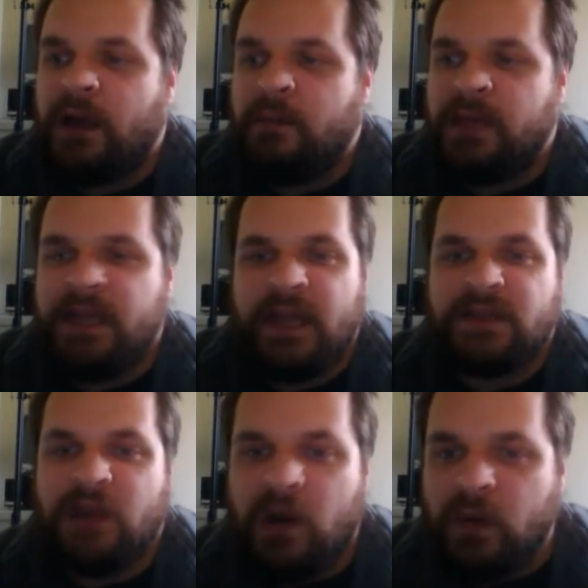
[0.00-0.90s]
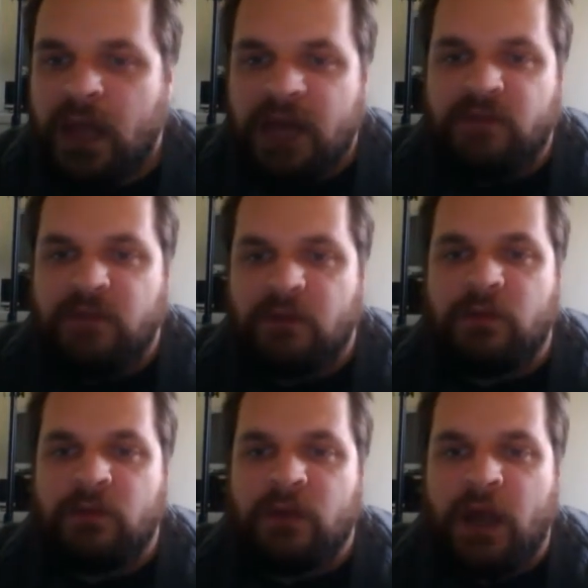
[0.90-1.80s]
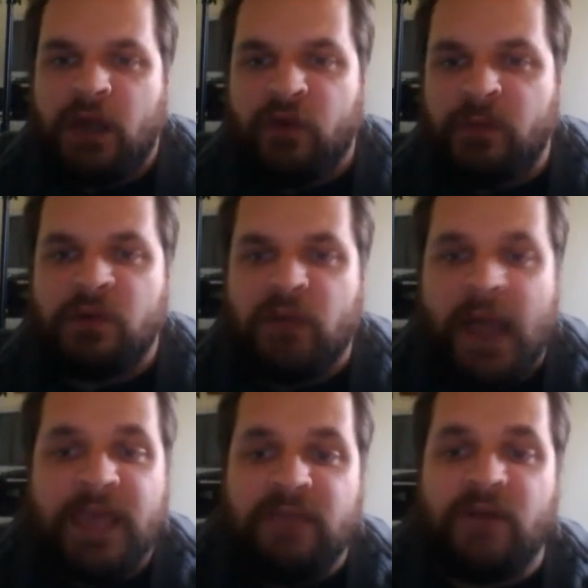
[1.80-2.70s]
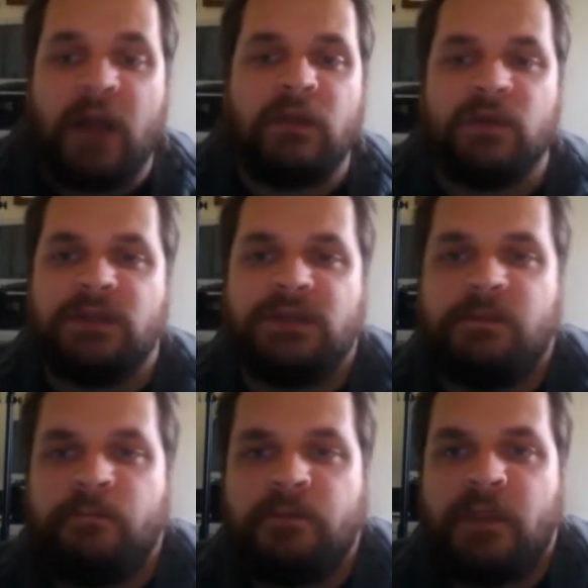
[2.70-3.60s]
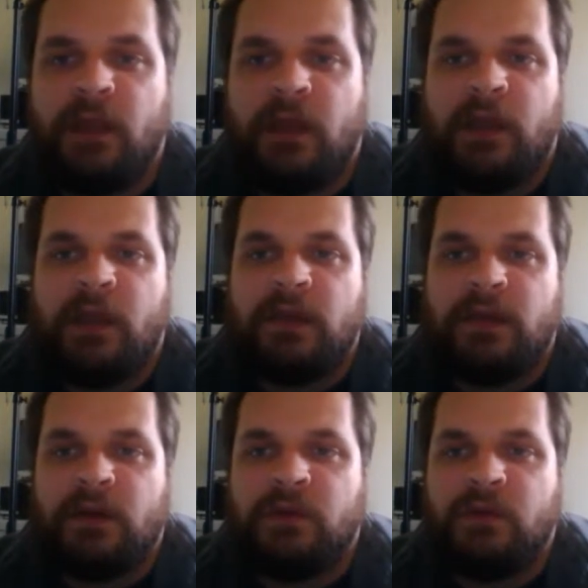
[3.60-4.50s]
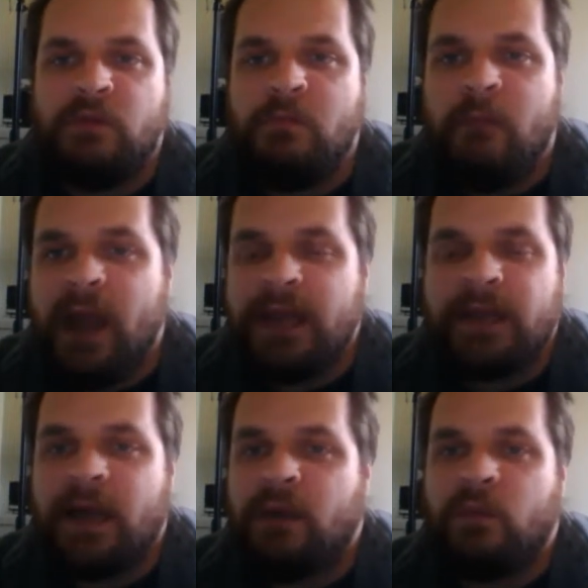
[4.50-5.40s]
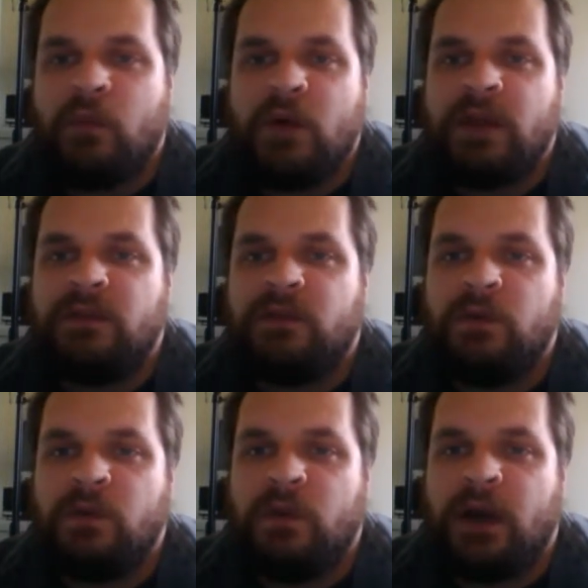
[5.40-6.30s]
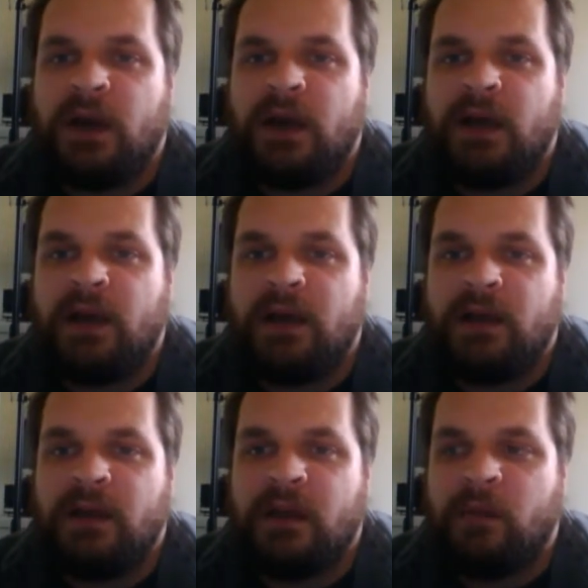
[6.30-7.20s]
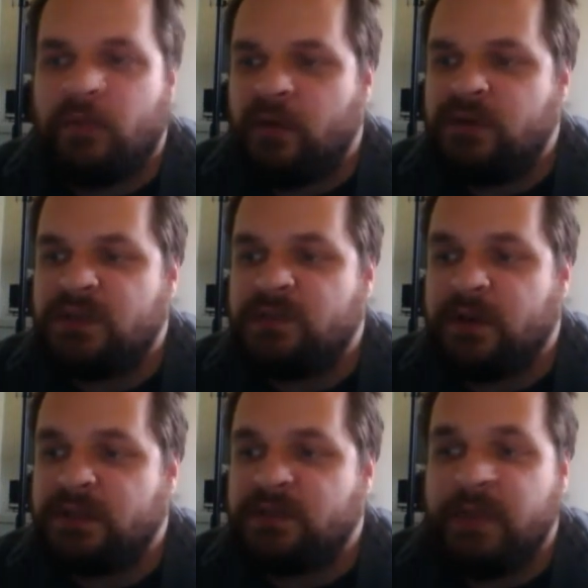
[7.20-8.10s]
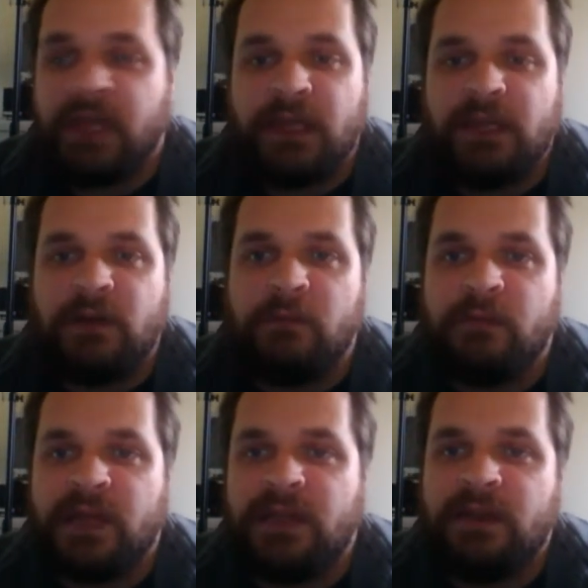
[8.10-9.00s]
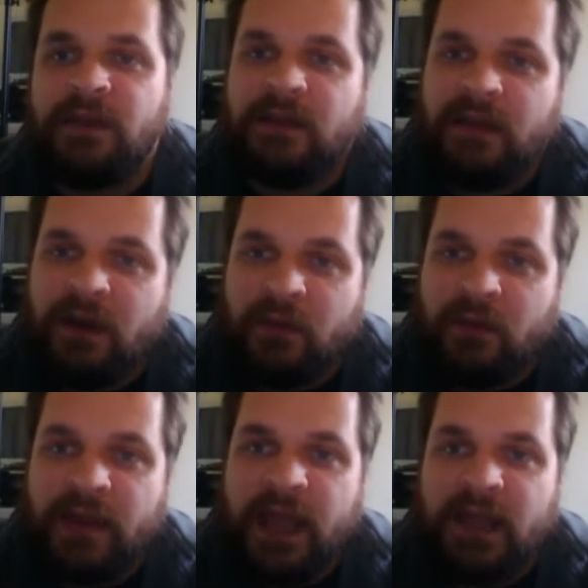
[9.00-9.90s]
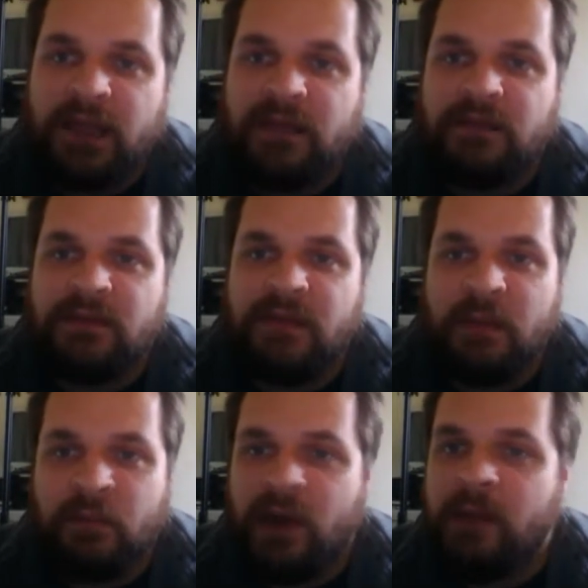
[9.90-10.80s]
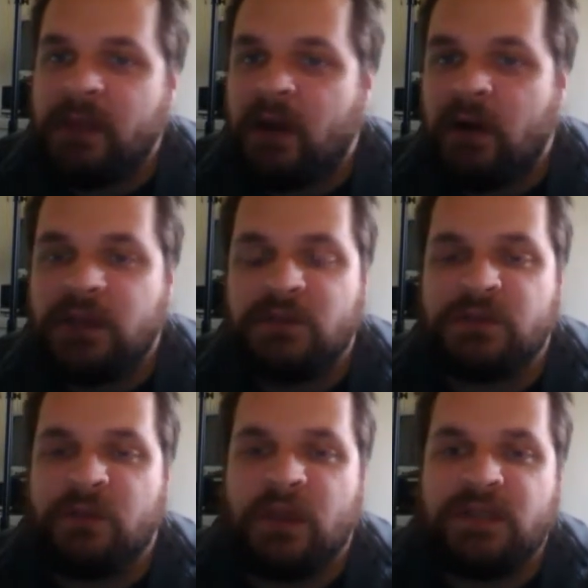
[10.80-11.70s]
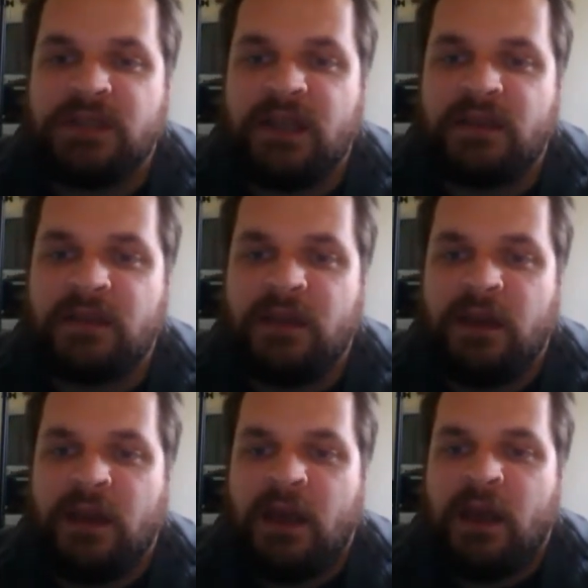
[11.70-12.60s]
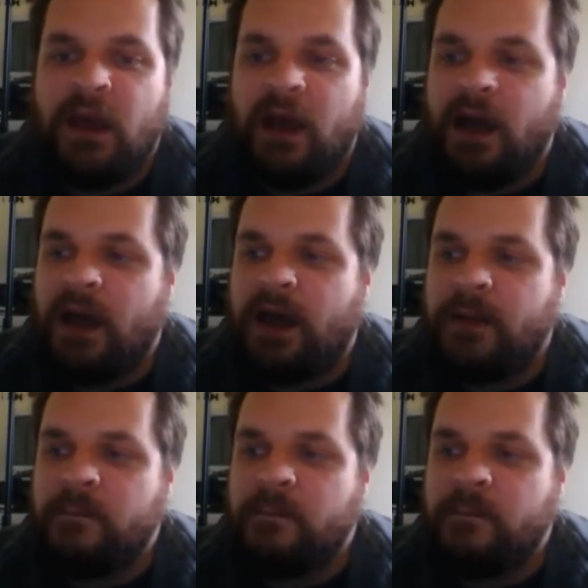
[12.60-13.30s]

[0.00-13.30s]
but he has a whole lot of little criminal lackey followers. You might not want to approach this person as being a leader, but in all reality, they probably are to a small extent. At